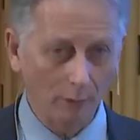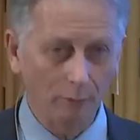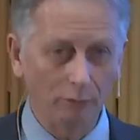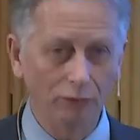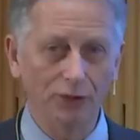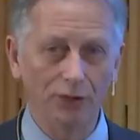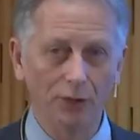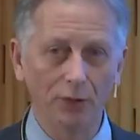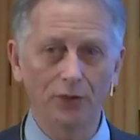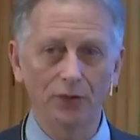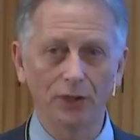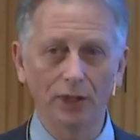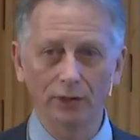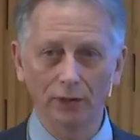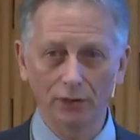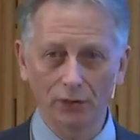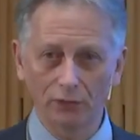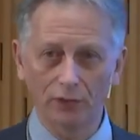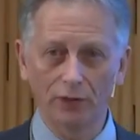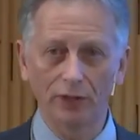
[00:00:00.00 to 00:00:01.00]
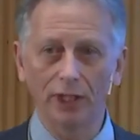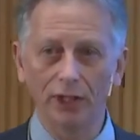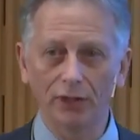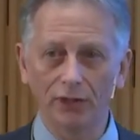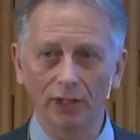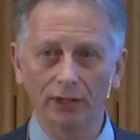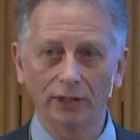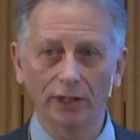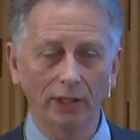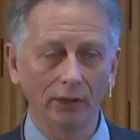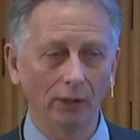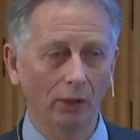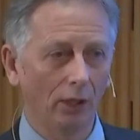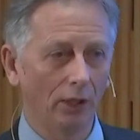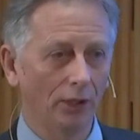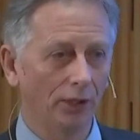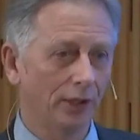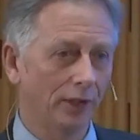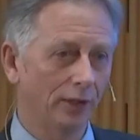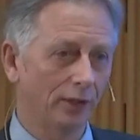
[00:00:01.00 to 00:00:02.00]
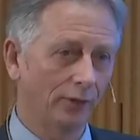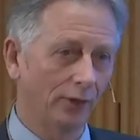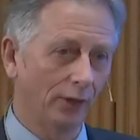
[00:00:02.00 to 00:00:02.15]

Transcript: are producing the strategic technologies